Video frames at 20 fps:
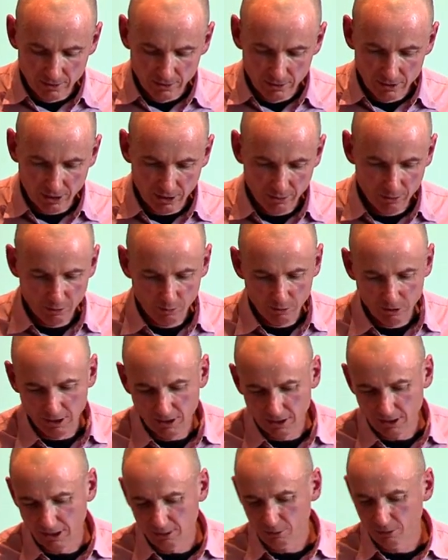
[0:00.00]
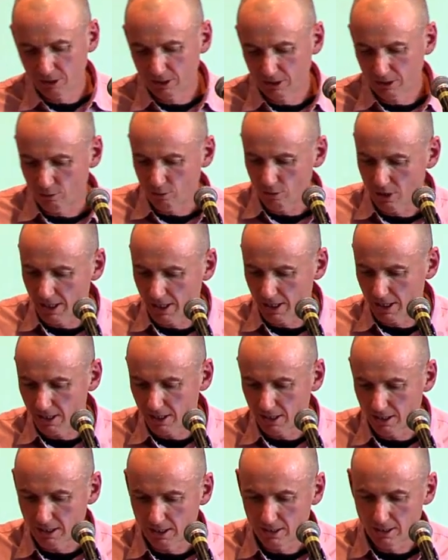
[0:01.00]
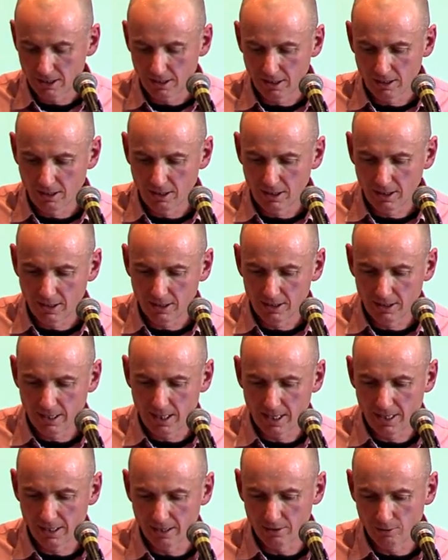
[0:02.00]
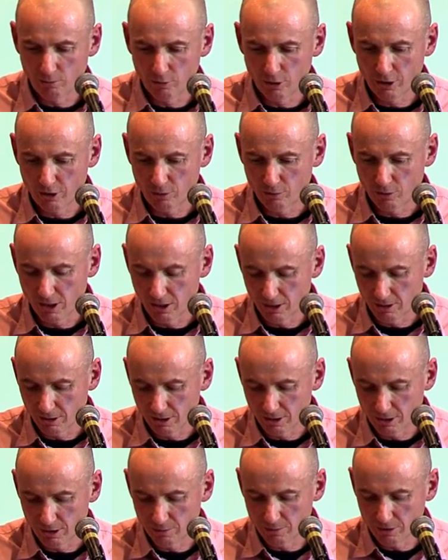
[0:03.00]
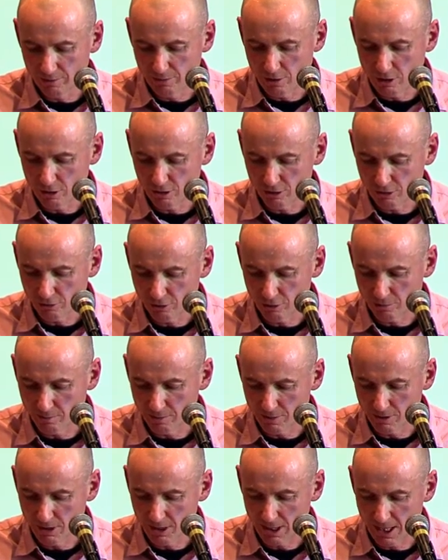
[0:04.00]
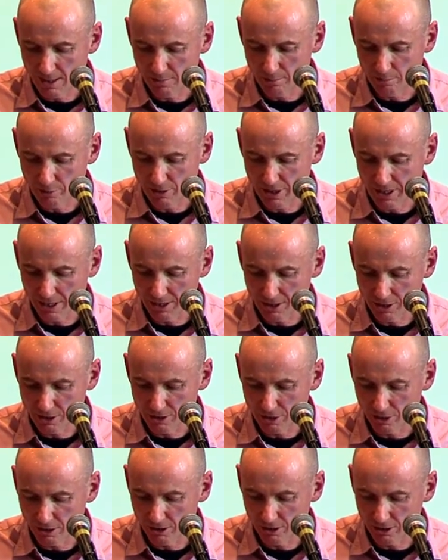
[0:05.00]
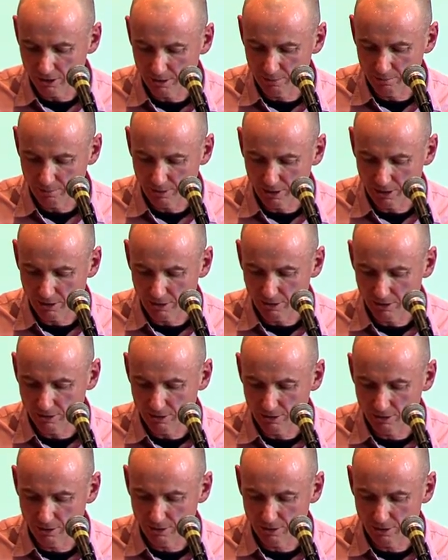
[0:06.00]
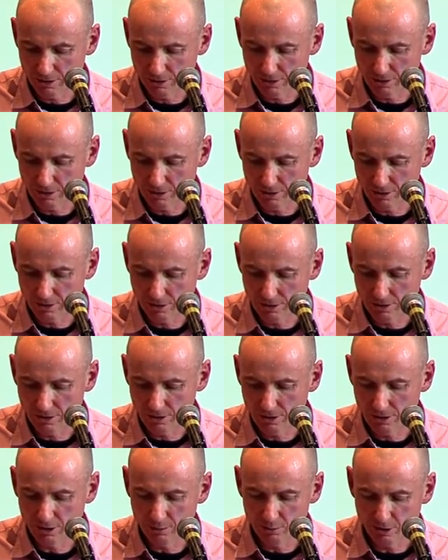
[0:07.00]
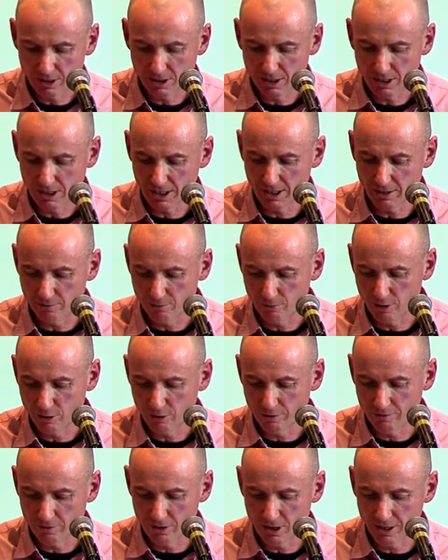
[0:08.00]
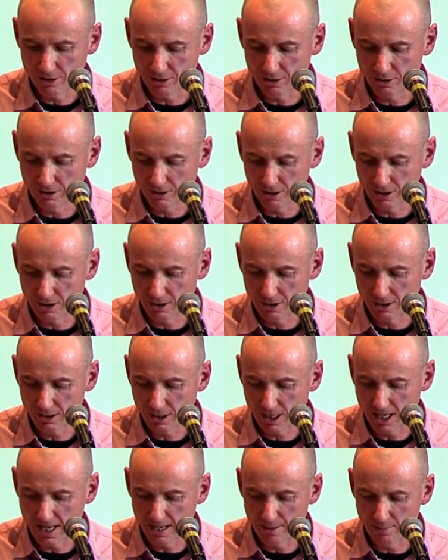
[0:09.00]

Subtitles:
So it was quite a, like I say, it worked well in terms of Ostrom's preconditions, because there was a set of well-defined users.